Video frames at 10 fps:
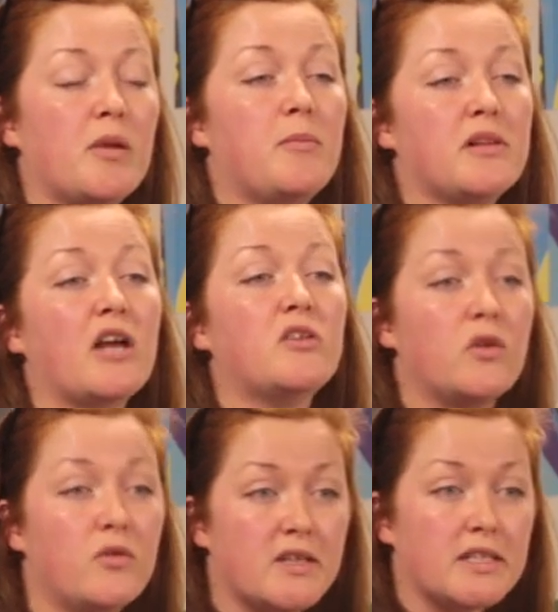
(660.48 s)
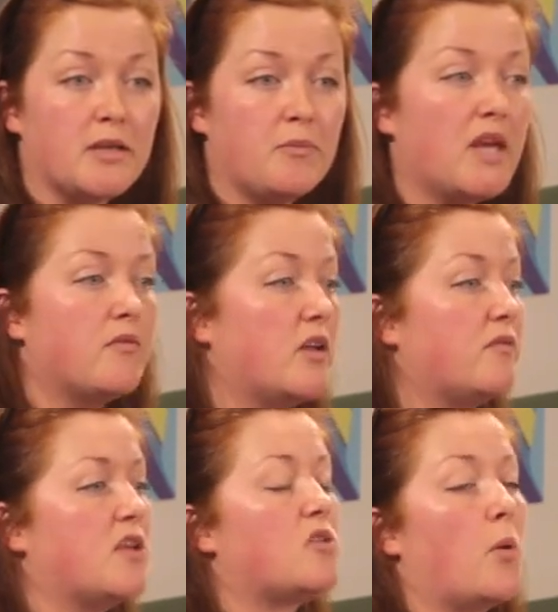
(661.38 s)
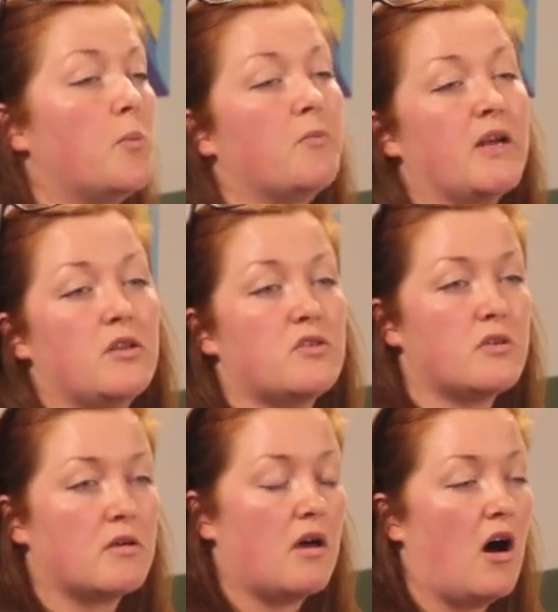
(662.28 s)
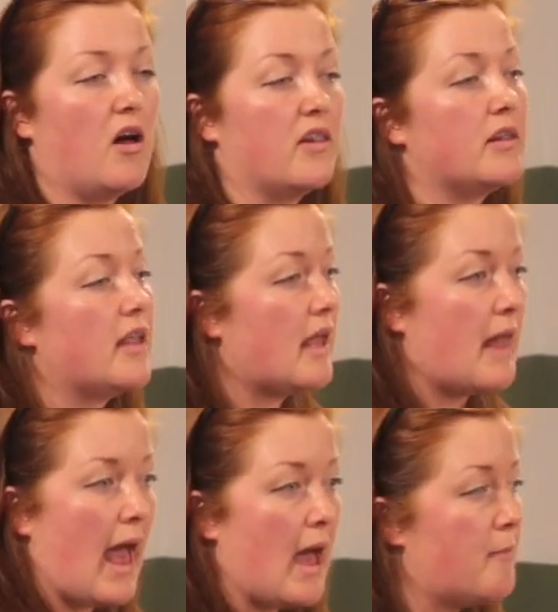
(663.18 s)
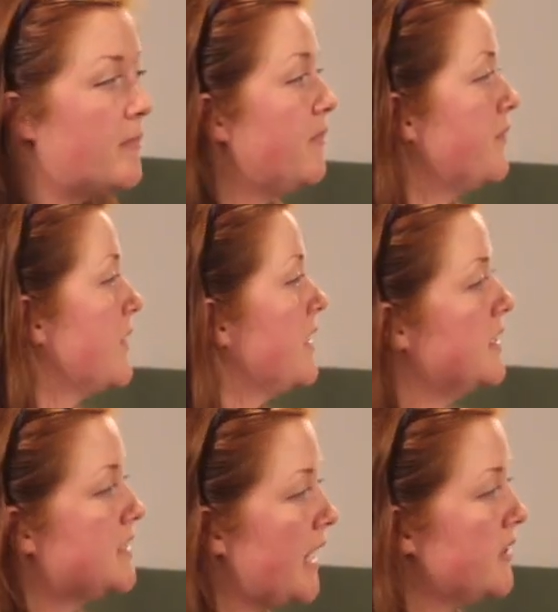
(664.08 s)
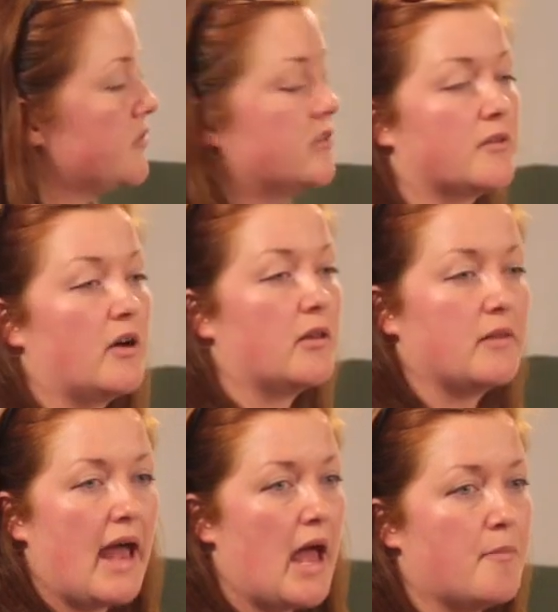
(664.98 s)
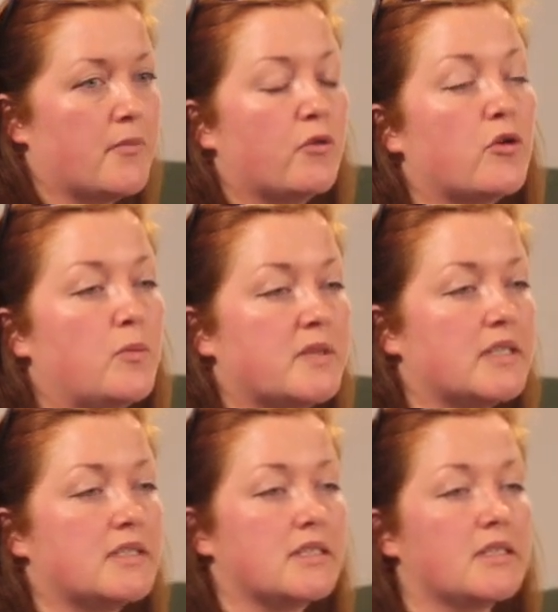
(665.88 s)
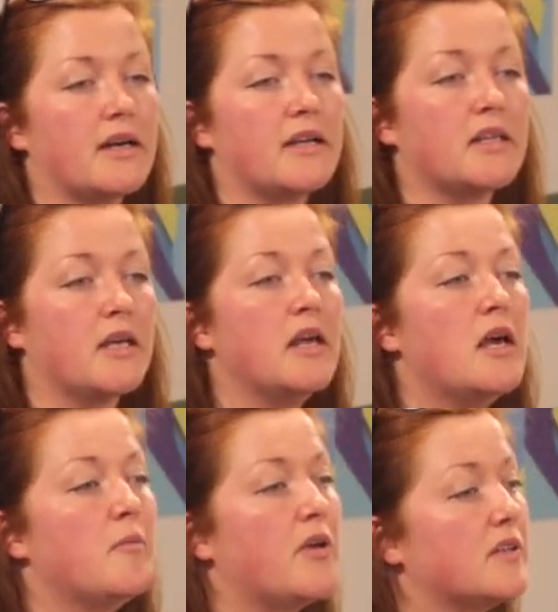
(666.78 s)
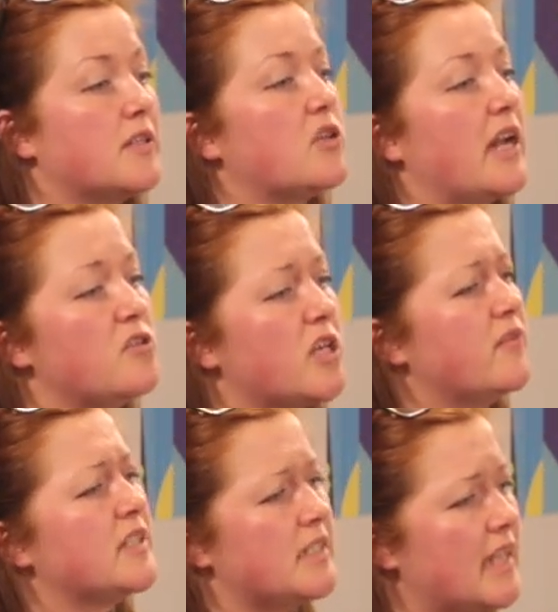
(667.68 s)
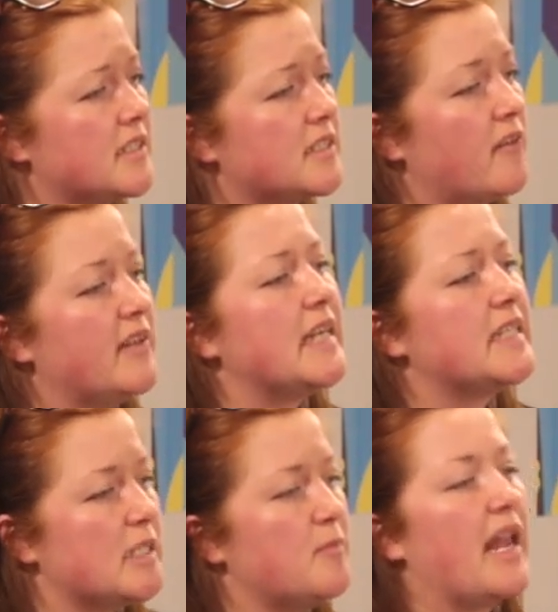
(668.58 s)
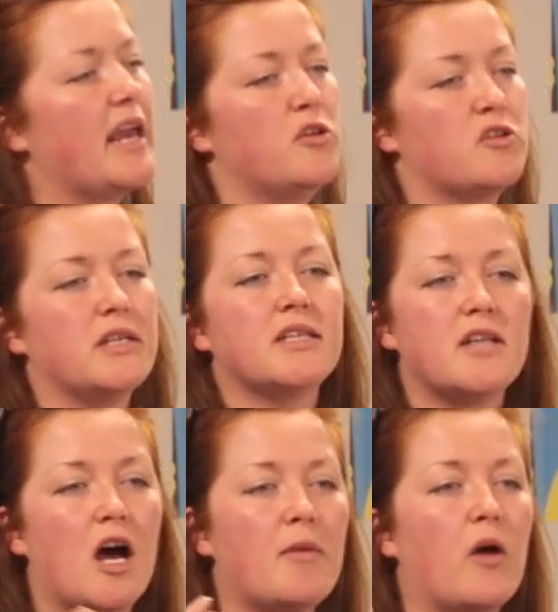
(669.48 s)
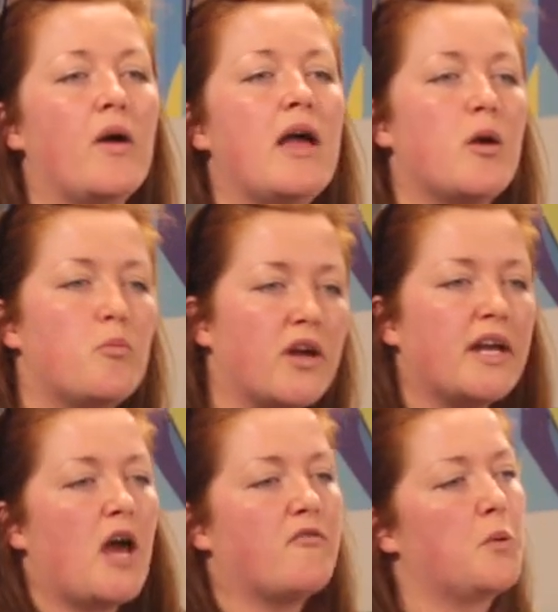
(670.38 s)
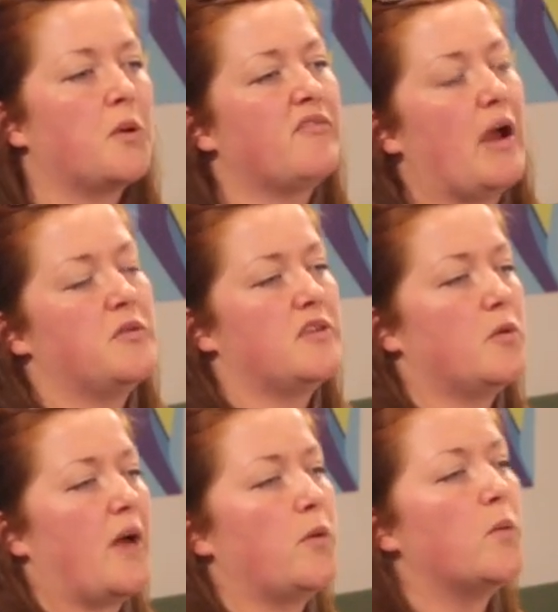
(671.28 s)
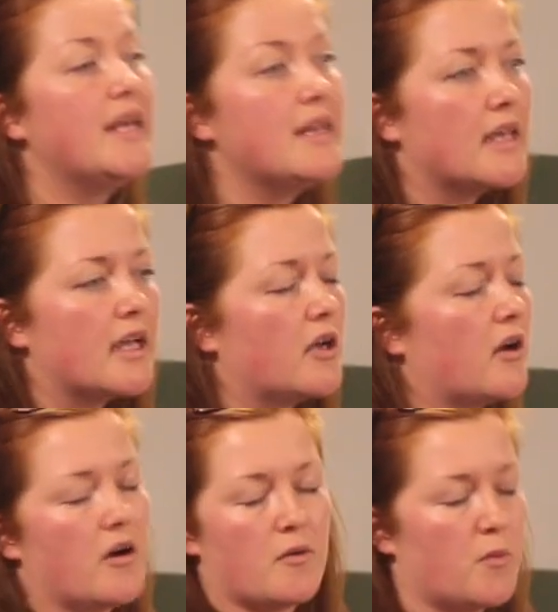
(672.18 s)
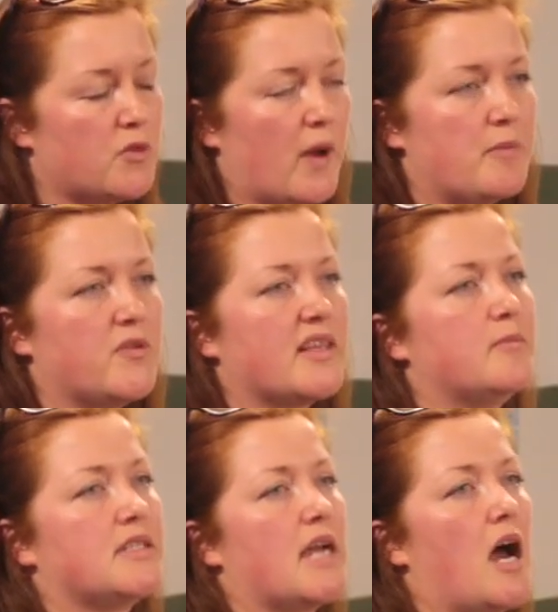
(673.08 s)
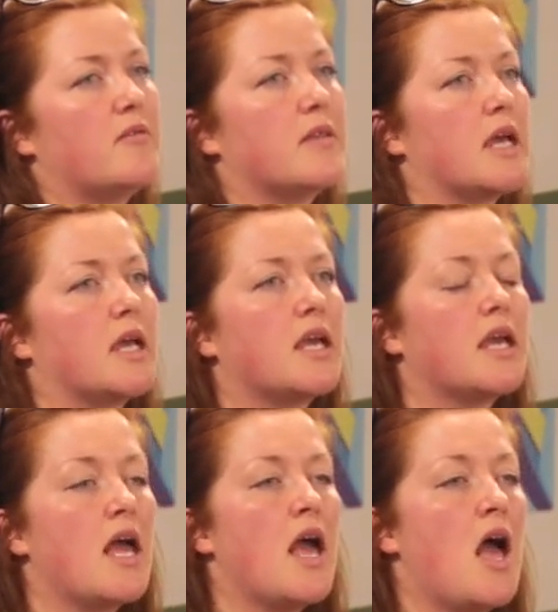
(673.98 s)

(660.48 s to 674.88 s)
the people that do visit, even if they don't reach all sectors or all groups in society. Because the challenge here isn't necessarily assimilation. It's not about bringing everyone around to the way we think or the way museum staff think,